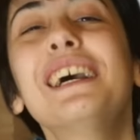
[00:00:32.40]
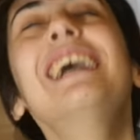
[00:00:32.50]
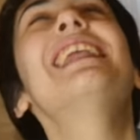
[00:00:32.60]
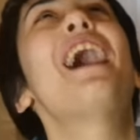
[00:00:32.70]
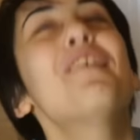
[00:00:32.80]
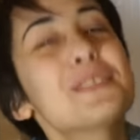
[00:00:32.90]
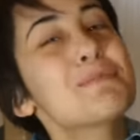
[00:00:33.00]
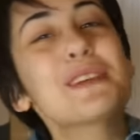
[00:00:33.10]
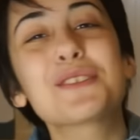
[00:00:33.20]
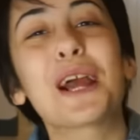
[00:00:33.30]
That was
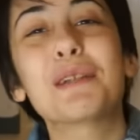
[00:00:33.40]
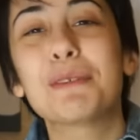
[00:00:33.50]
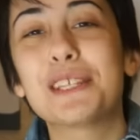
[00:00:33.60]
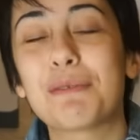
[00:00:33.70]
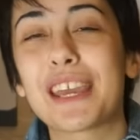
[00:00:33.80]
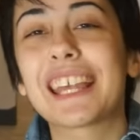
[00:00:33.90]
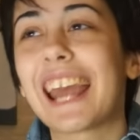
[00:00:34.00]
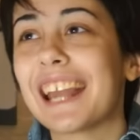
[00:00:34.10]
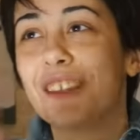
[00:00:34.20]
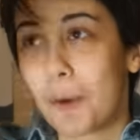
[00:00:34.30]
me trying to be Daveed
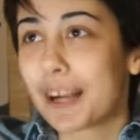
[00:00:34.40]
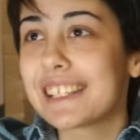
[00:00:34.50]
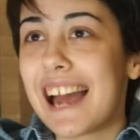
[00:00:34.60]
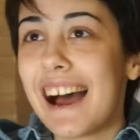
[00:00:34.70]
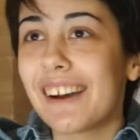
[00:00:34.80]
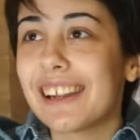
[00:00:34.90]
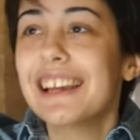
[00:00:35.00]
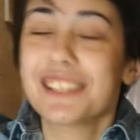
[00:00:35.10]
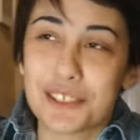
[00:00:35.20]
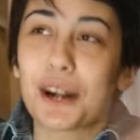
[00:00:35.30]
in Yorktown
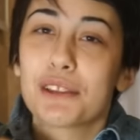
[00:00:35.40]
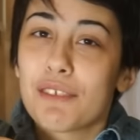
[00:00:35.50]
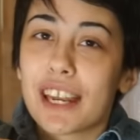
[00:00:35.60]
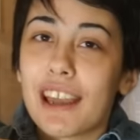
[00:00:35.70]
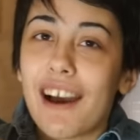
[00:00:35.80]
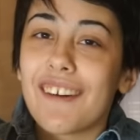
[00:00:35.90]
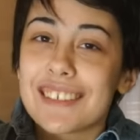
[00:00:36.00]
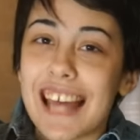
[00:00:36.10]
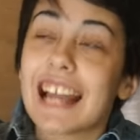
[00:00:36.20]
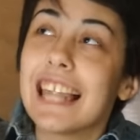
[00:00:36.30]
to start the video. I
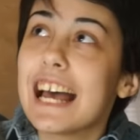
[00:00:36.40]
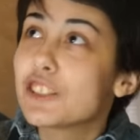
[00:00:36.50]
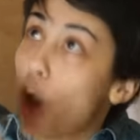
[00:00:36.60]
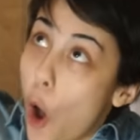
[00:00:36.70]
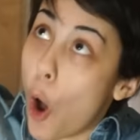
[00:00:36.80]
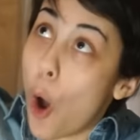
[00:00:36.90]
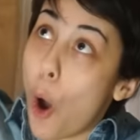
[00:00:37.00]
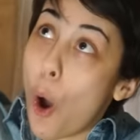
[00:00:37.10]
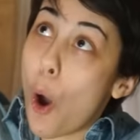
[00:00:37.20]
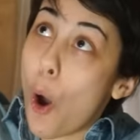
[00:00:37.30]
was like, let's
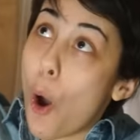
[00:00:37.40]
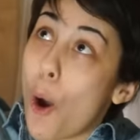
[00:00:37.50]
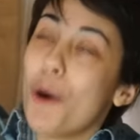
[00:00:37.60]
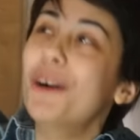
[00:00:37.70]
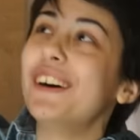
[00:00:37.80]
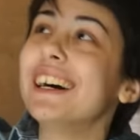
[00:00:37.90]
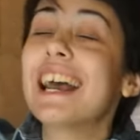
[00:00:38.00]
go!